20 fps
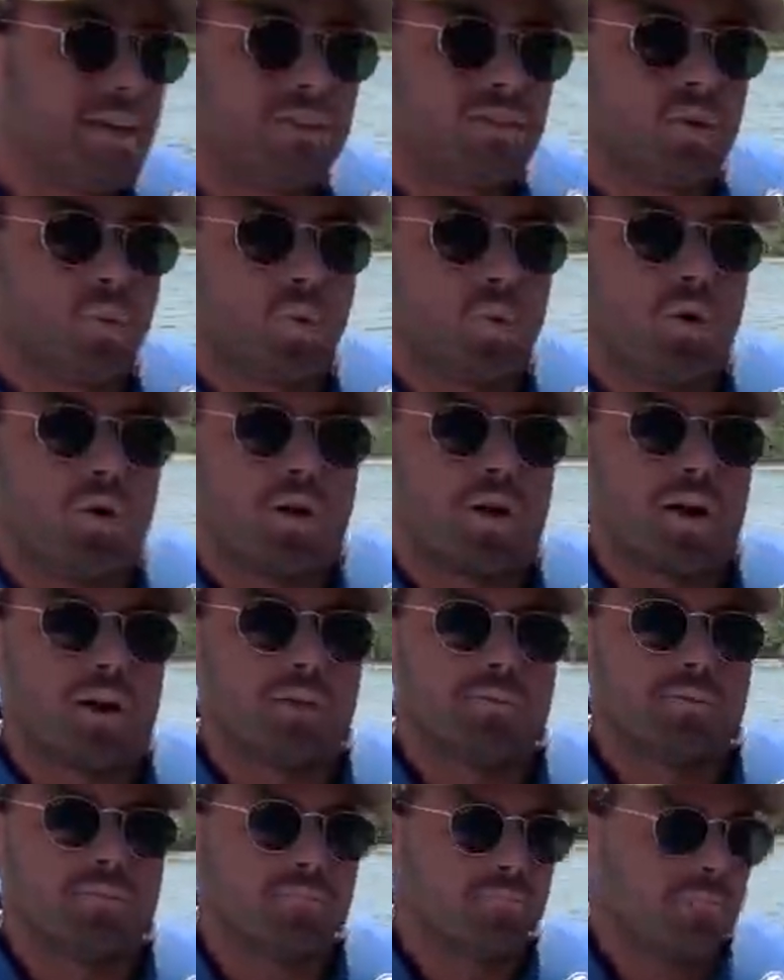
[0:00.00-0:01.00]
in the water,
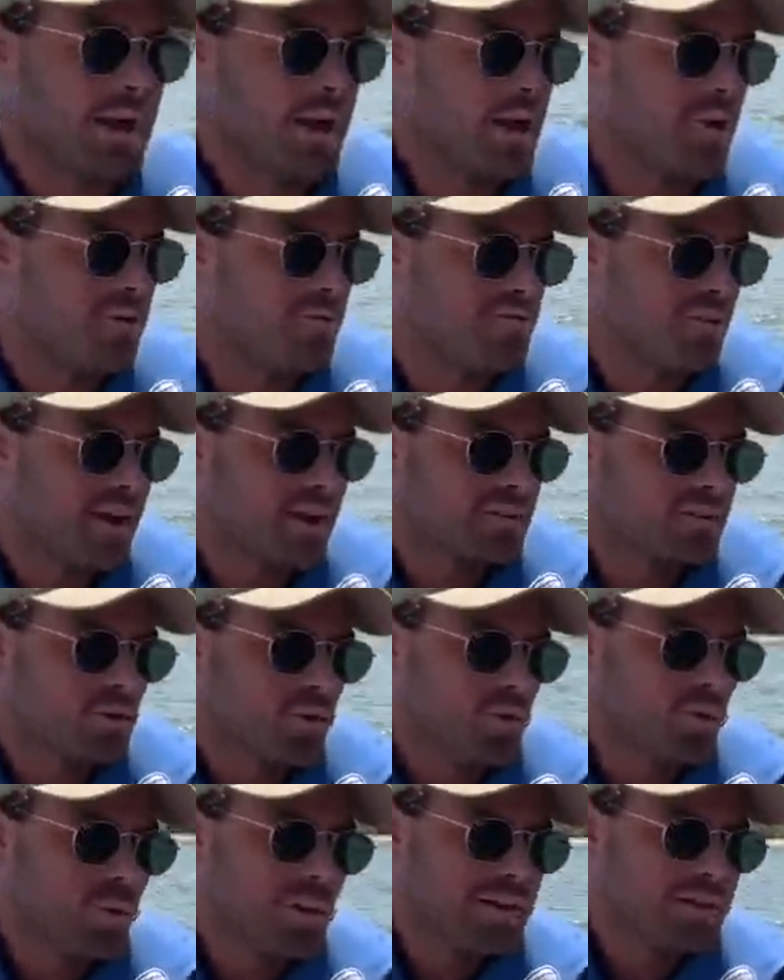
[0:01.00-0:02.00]
power phase
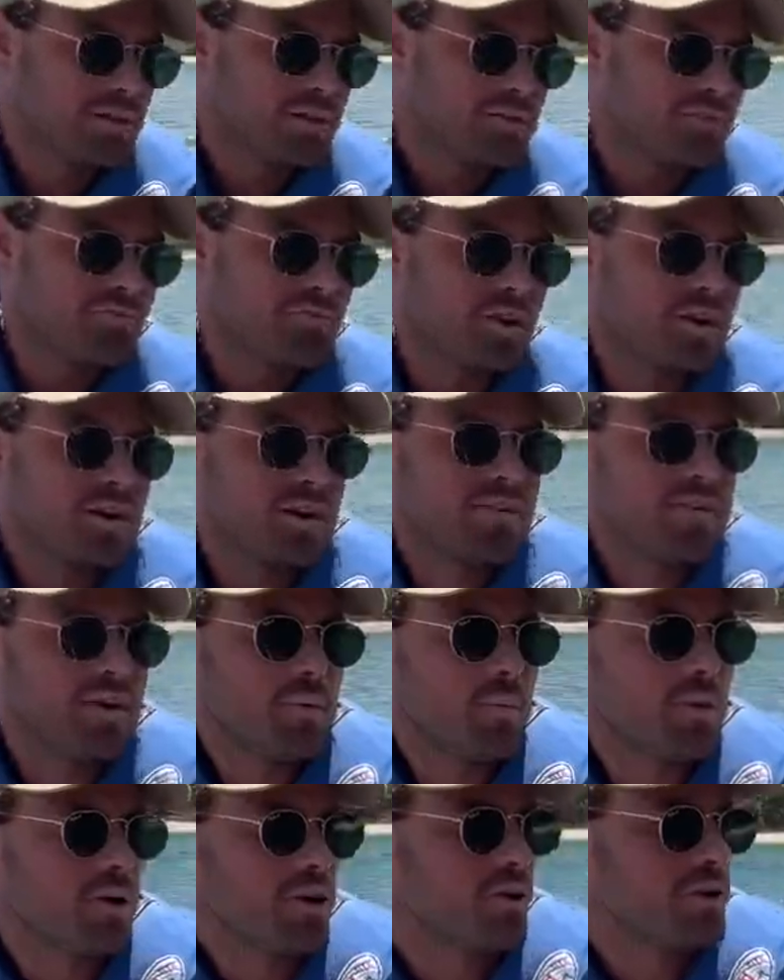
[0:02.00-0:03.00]
all the way to the front, and
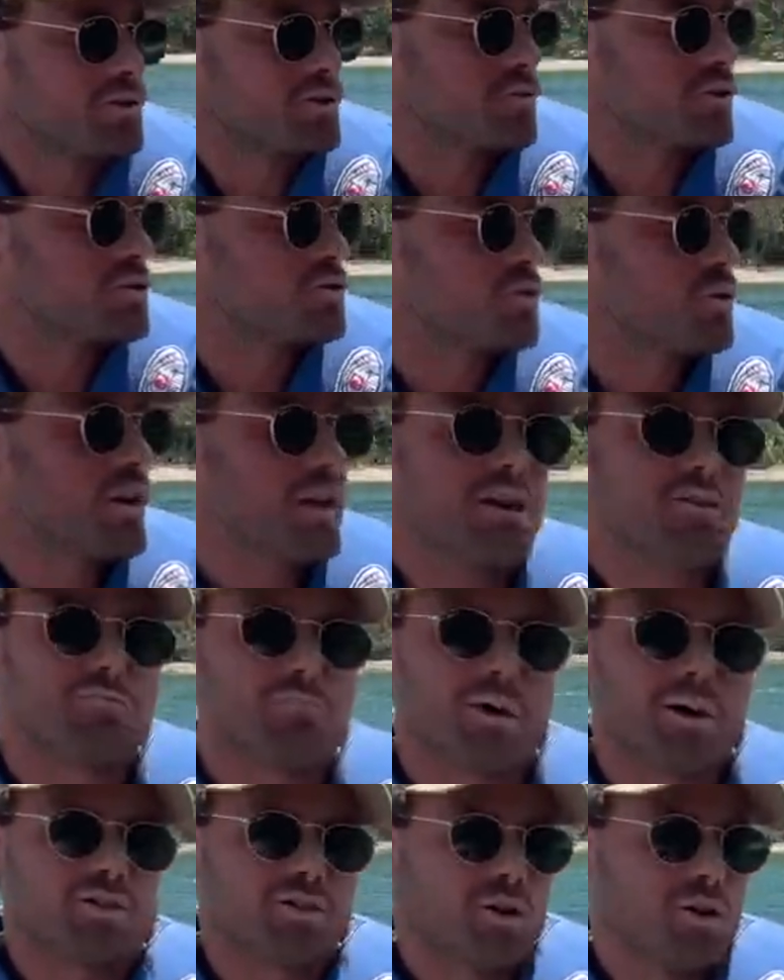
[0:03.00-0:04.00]
then we're going to retrieve
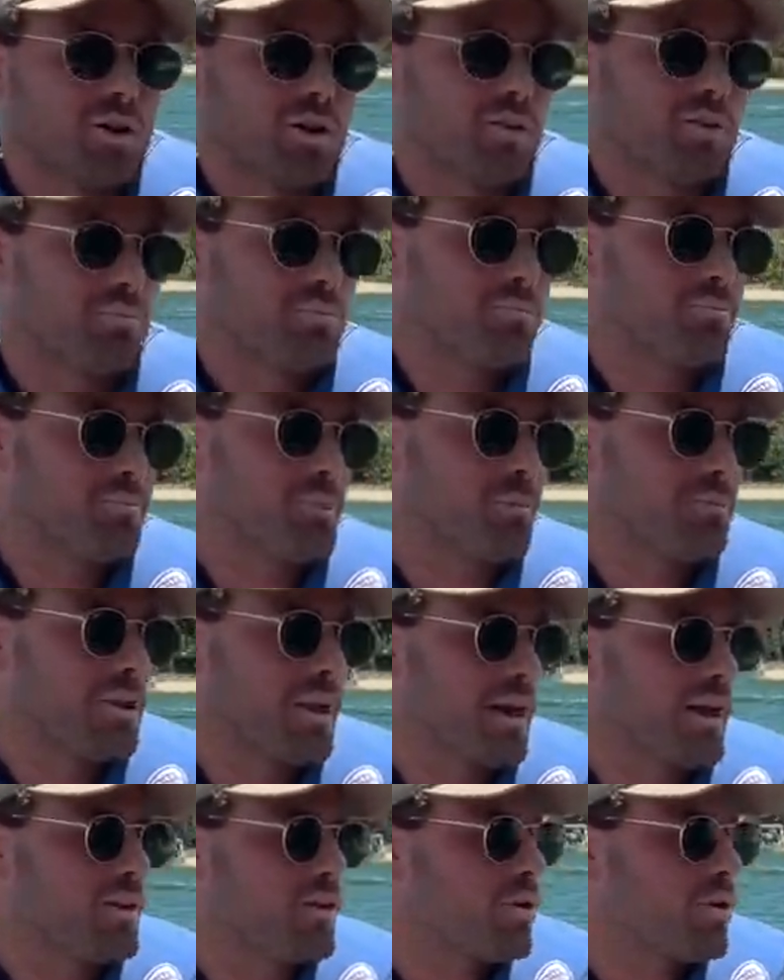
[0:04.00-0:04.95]
by turning the blade